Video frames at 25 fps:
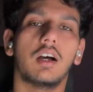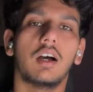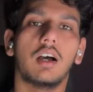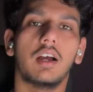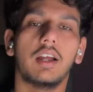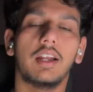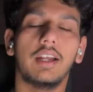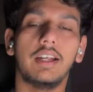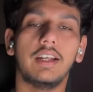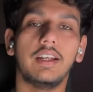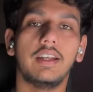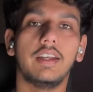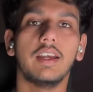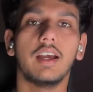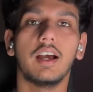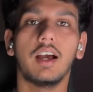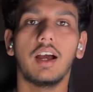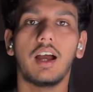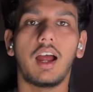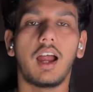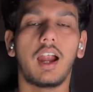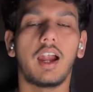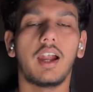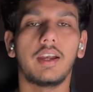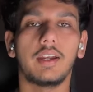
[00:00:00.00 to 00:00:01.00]

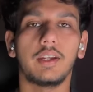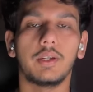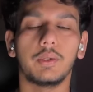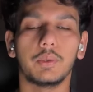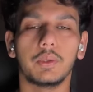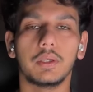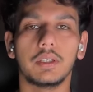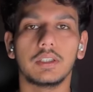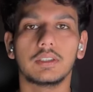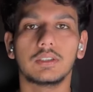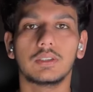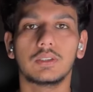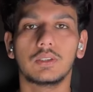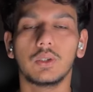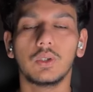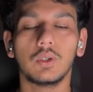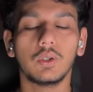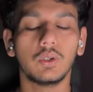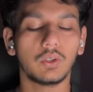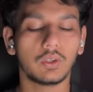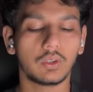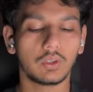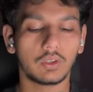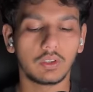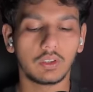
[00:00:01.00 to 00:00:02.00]
India and US.
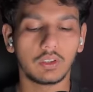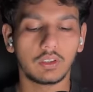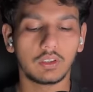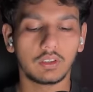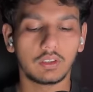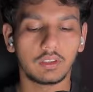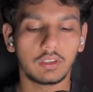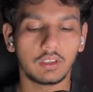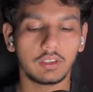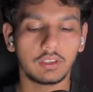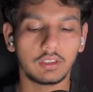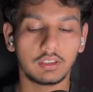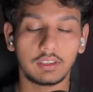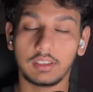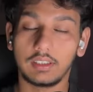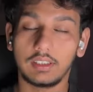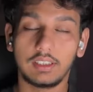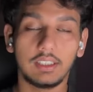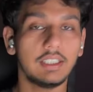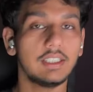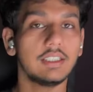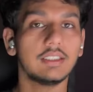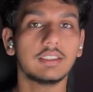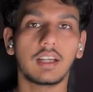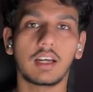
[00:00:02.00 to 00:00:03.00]
So
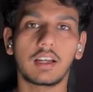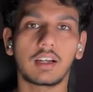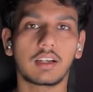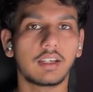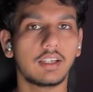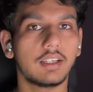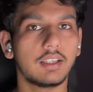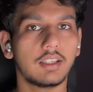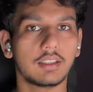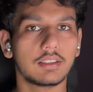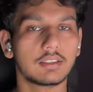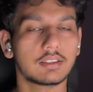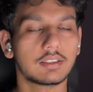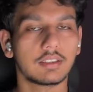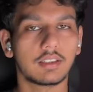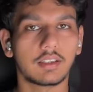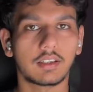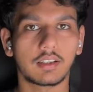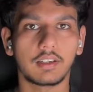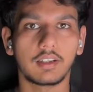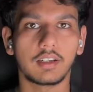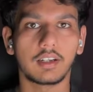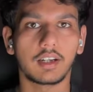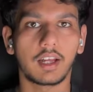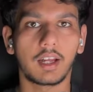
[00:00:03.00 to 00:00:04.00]
these are really
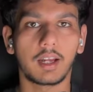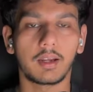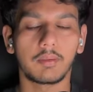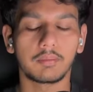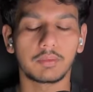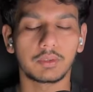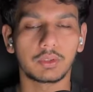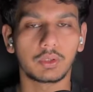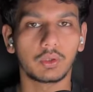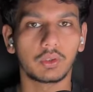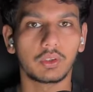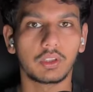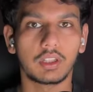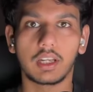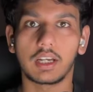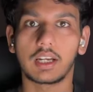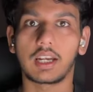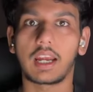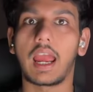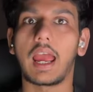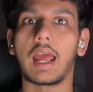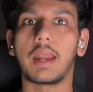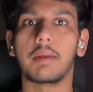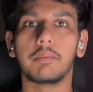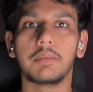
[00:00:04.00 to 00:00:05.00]
uncertain times. So there
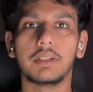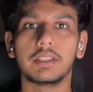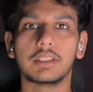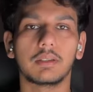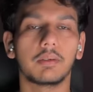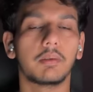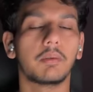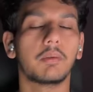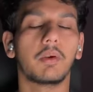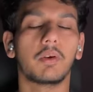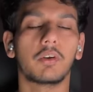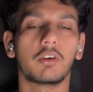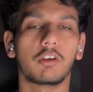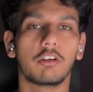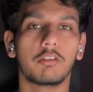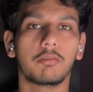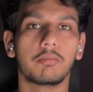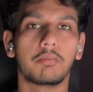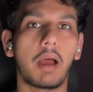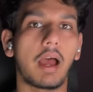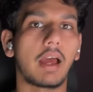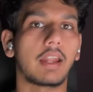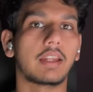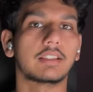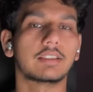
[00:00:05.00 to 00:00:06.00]
can be some amount of
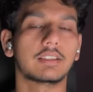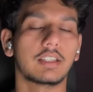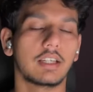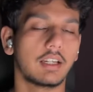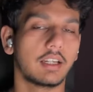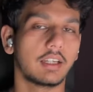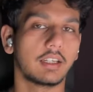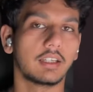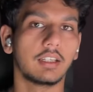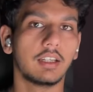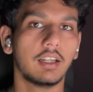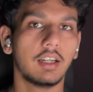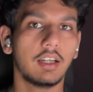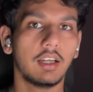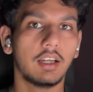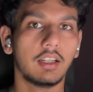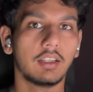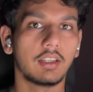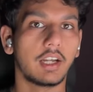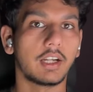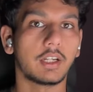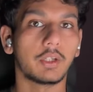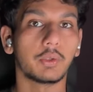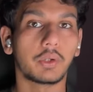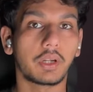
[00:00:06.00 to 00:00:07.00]
panic selling
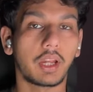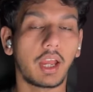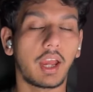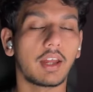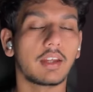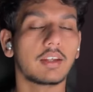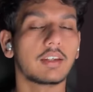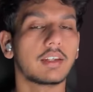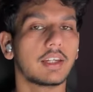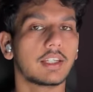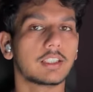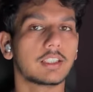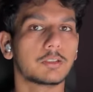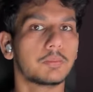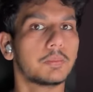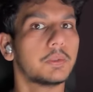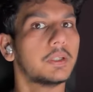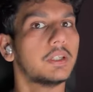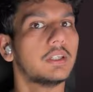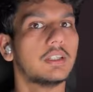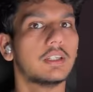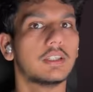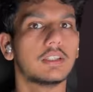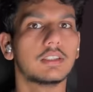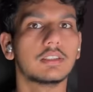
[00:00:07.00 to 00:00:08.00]
that you can
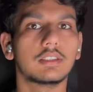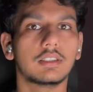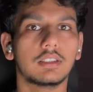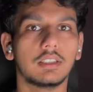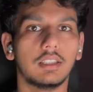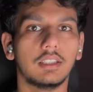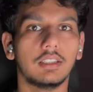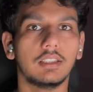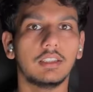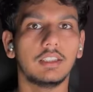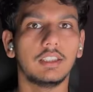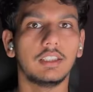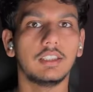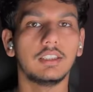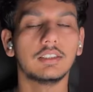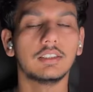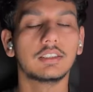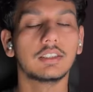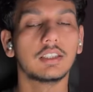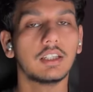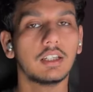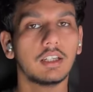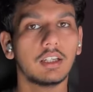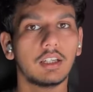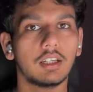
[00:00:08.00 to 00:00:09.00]
experience in
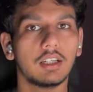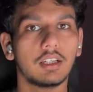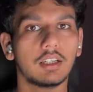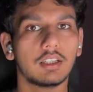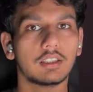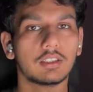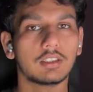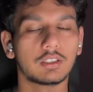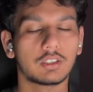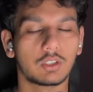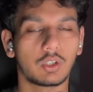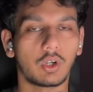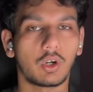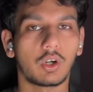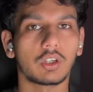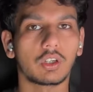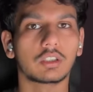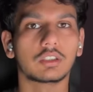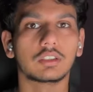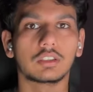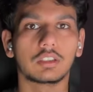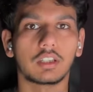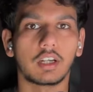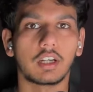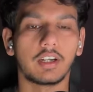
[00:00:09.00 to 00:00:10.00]
these
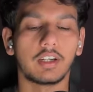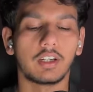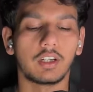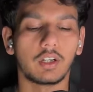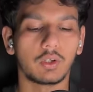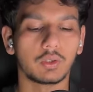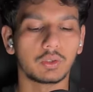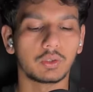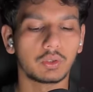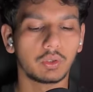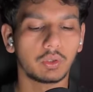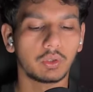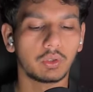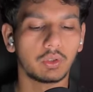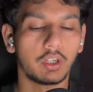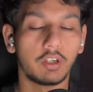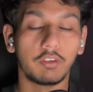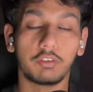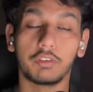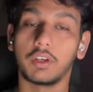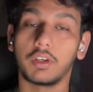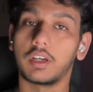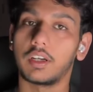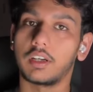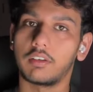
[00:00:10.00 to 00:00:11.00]
stocks right now. So
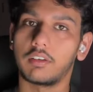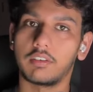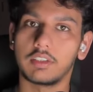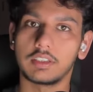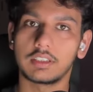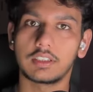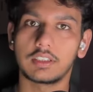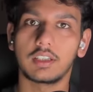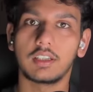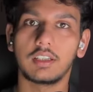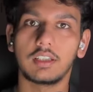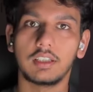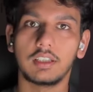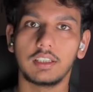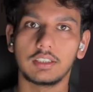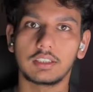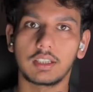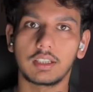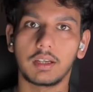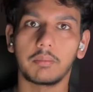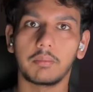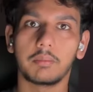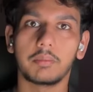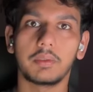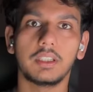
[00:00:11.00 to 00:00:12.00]
if you're an investor in these
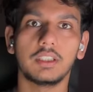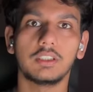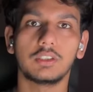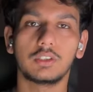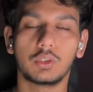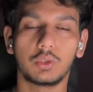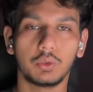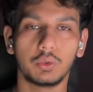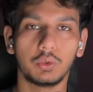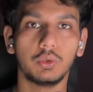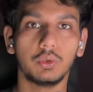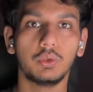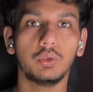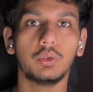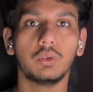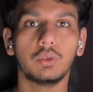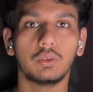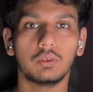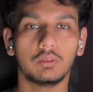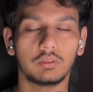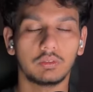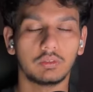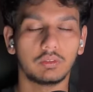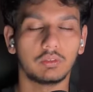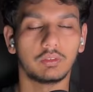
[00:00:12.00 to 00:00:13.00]
companies, do
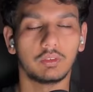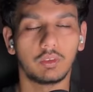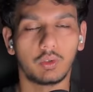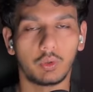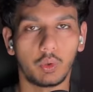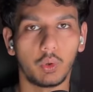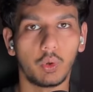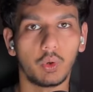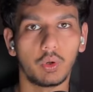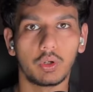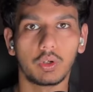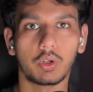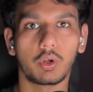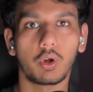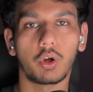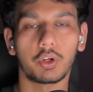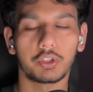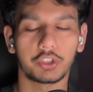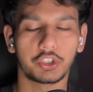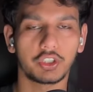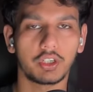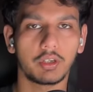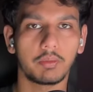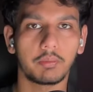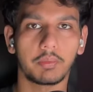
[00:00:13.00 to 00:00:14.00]
hold
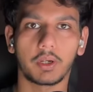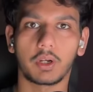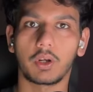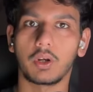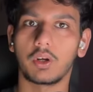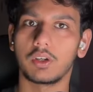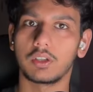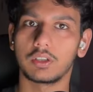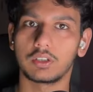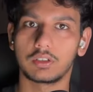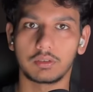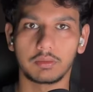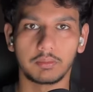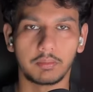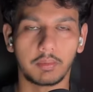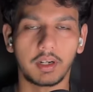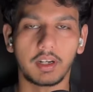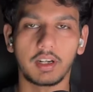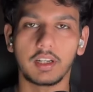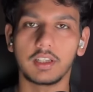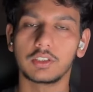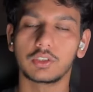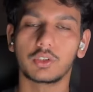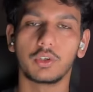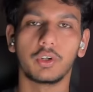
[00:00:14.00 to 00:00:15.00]
caution because
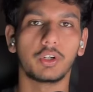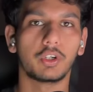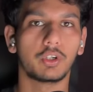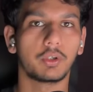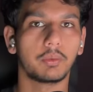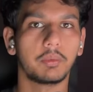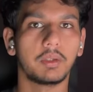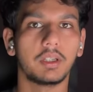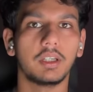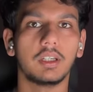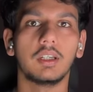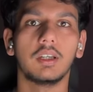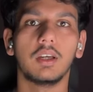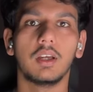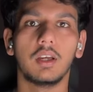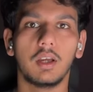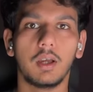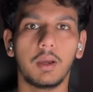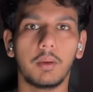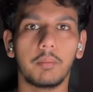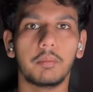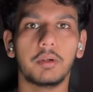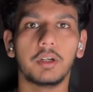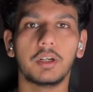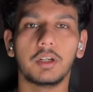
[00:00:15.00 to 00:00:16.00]
Monday is going to be
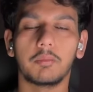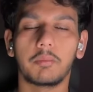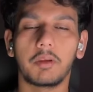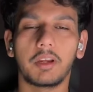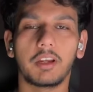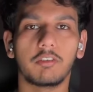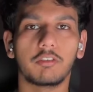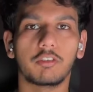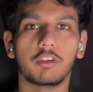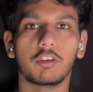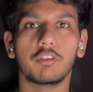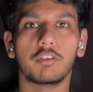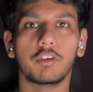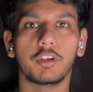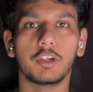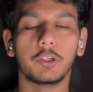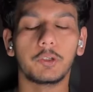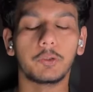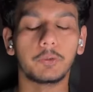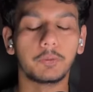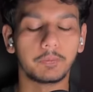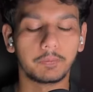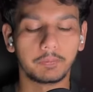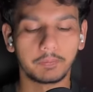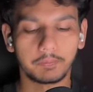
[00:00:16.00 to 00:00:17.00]
pretty painful for you.